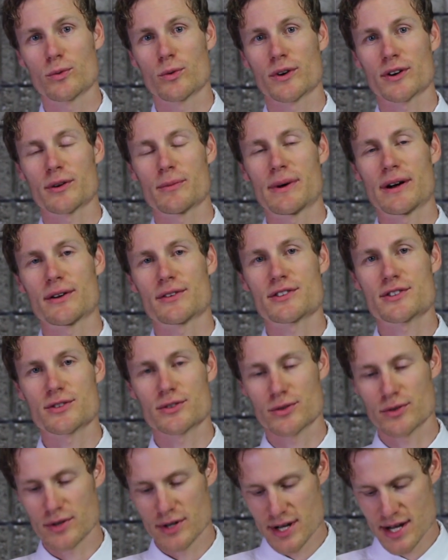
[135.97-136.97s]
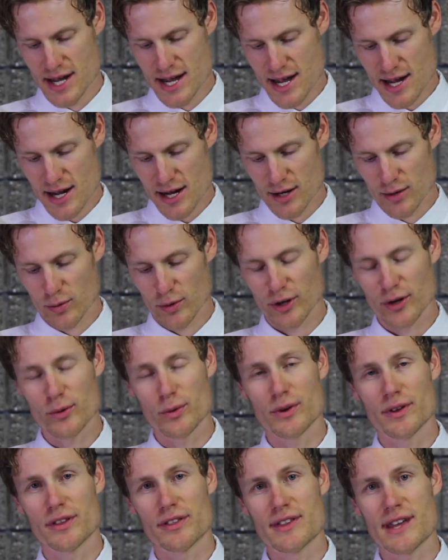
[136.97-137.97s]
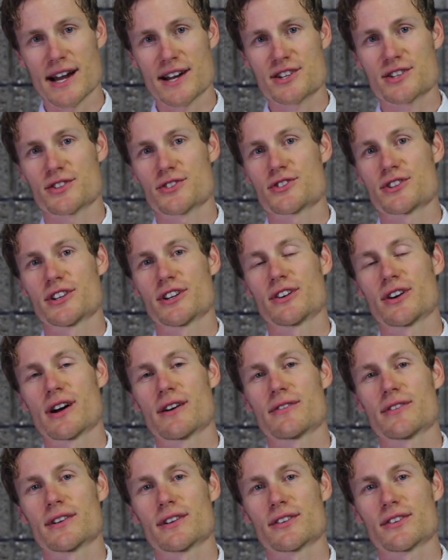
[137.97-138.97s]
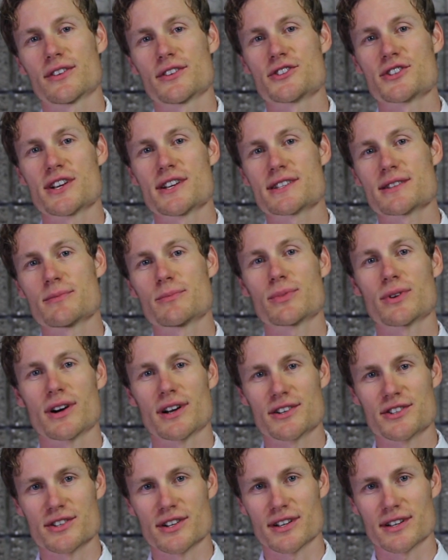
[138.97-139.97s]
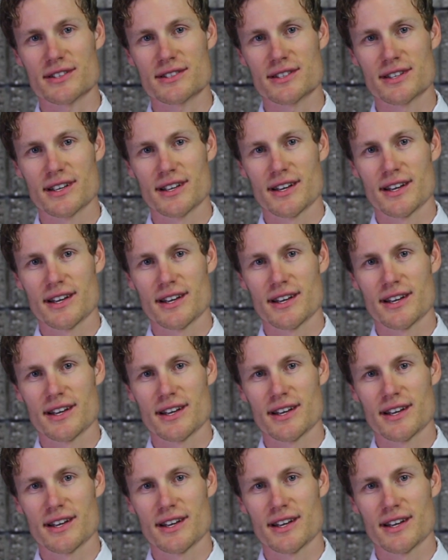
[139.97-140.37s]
We're about to uh, work with National Geographic's The Jason Project